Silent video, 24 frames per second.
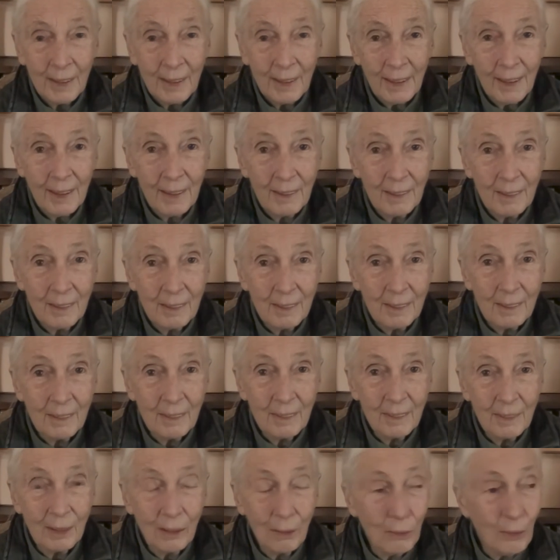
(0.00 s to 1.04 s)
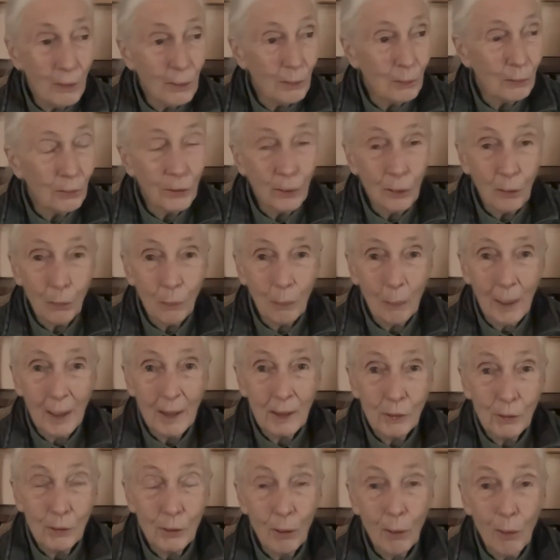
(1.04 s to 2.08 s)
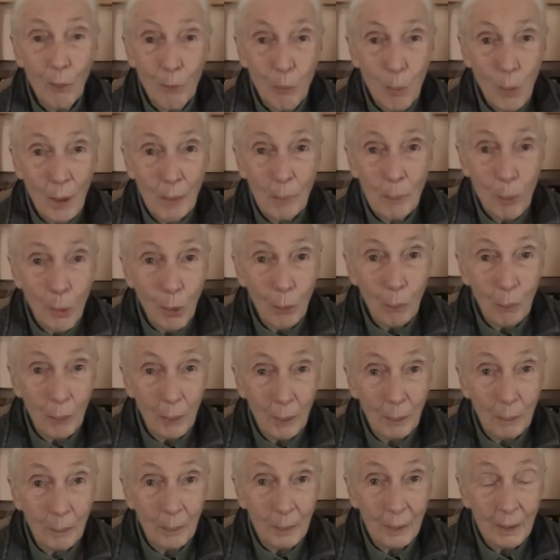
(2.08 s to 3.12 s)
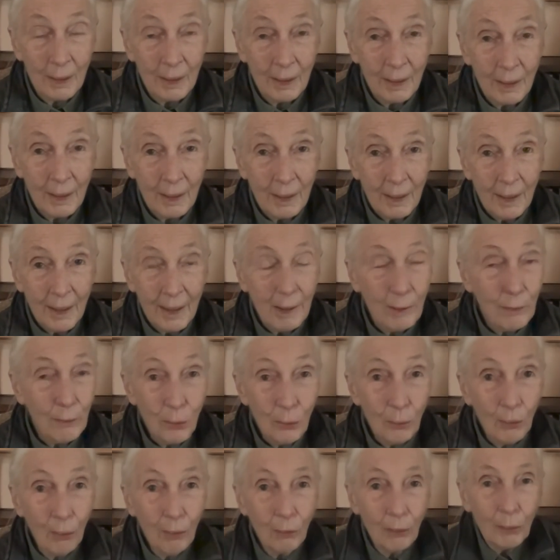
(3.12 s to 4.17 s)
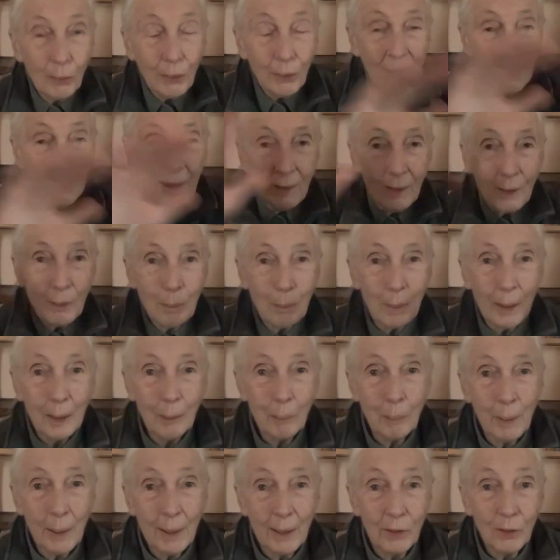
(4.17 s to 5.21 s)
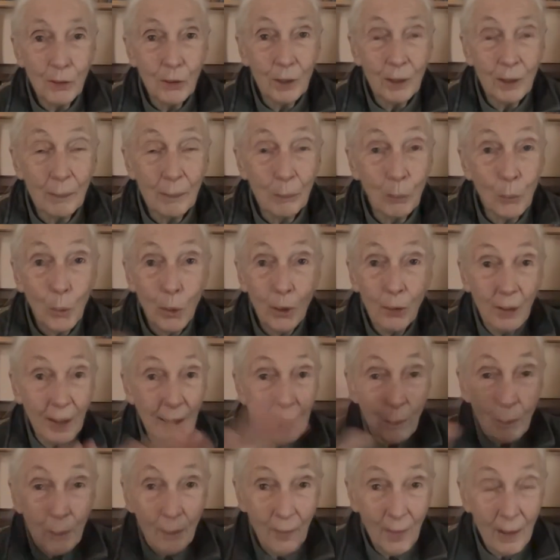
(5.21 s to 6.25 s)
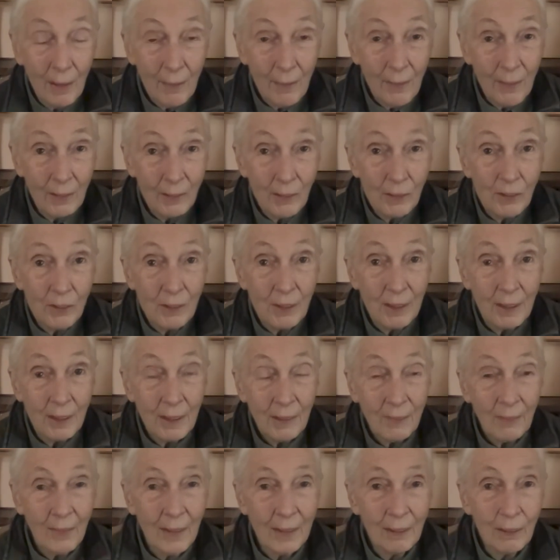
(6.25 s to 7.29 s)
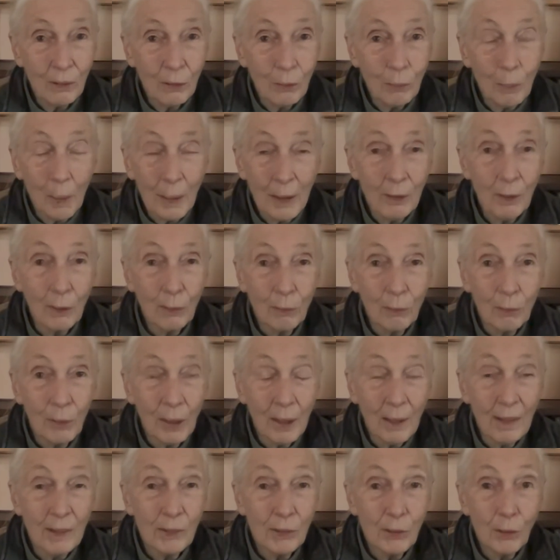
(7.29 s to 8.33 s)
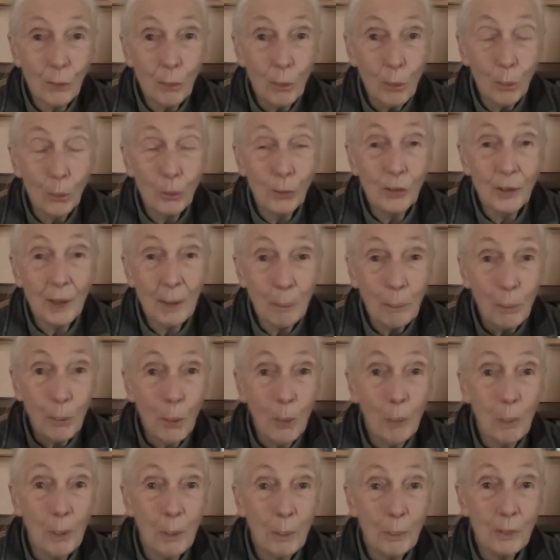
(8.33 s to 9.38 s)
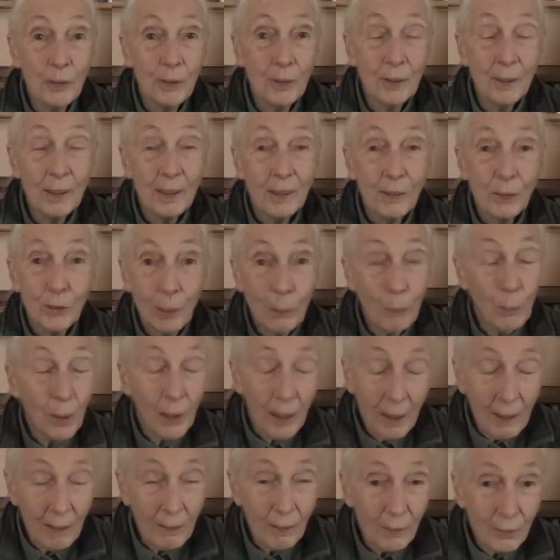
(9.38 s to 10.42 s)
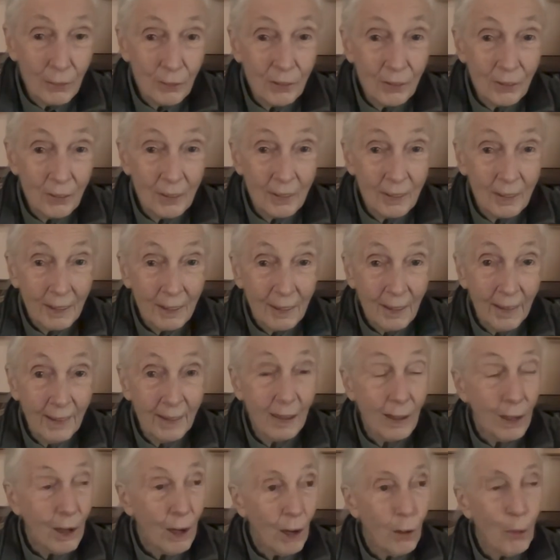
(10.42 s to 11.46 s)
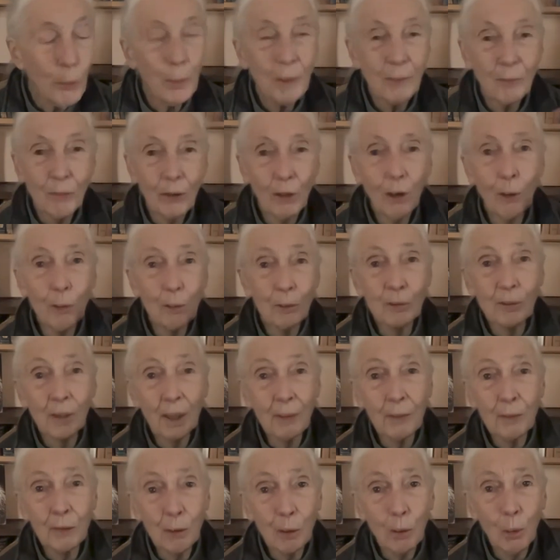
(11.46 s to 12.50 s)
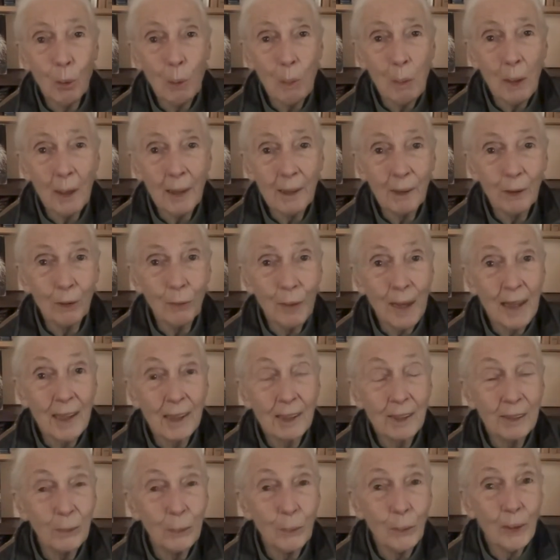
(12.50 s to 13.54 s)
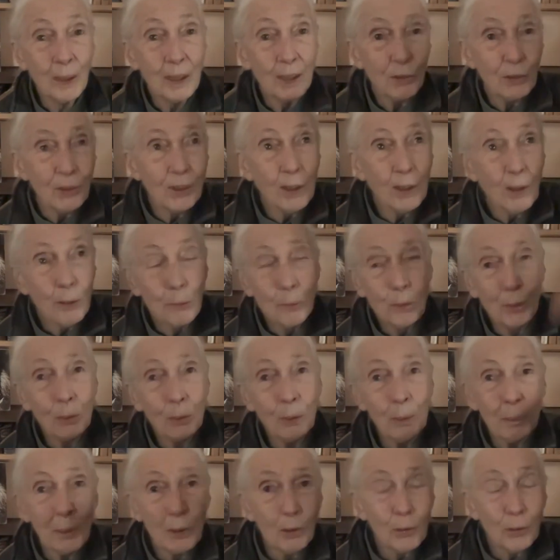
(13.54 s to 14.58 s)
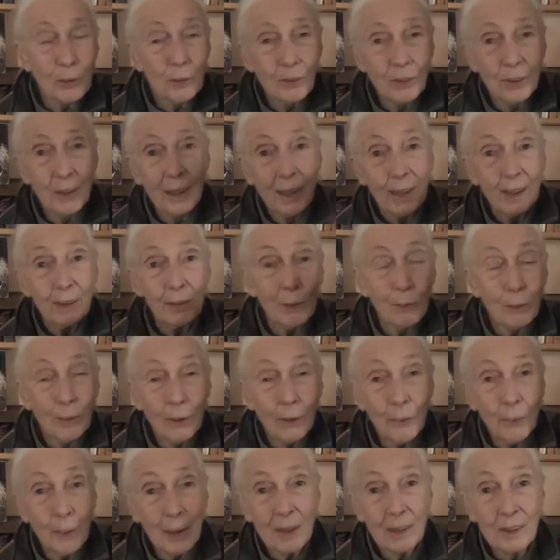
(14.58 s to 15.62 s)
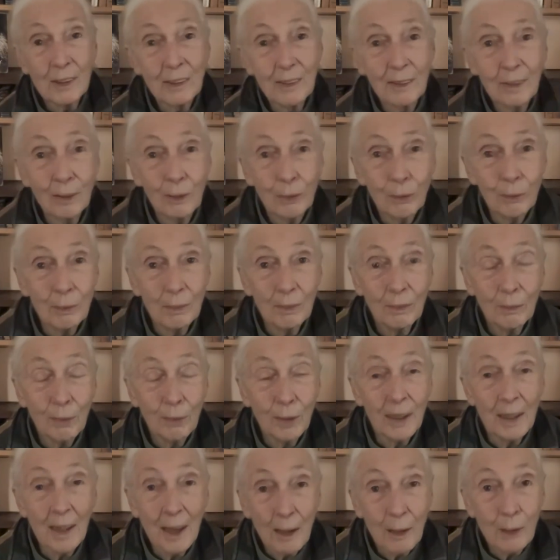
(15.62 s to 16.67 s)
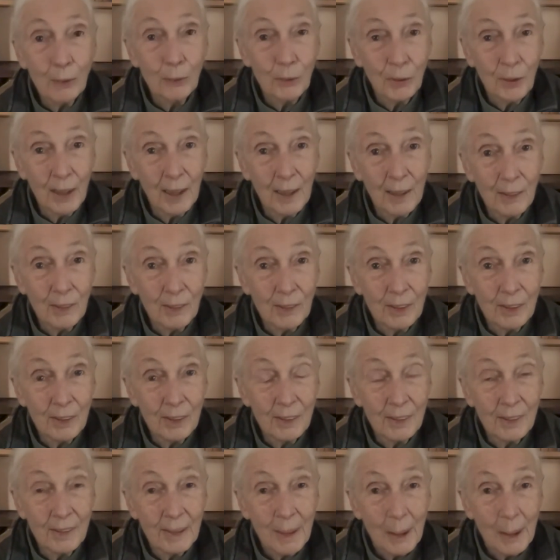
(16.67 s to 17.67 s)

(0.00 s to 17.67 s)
And, you know, so you may solve one problem. And if you're not looking at the big picture working with others, then you may not realize you're causing problems somewhere else. Like, oh, we've closed down a coal mine. Great, all these CO2 emissions not going into the greenhouse gases.